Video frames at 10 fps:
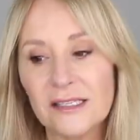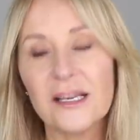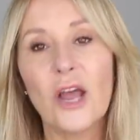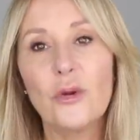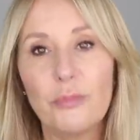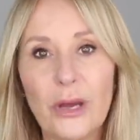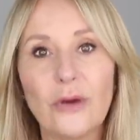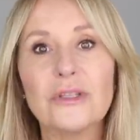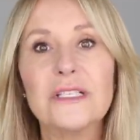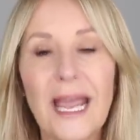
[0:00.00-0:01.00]
slow
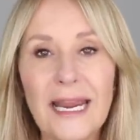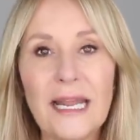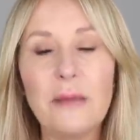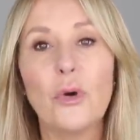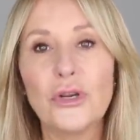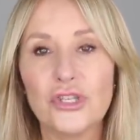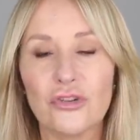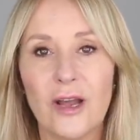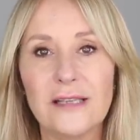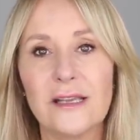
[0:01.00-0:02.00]
build daily
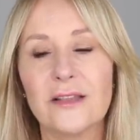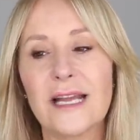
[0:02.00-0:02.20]
moisturizer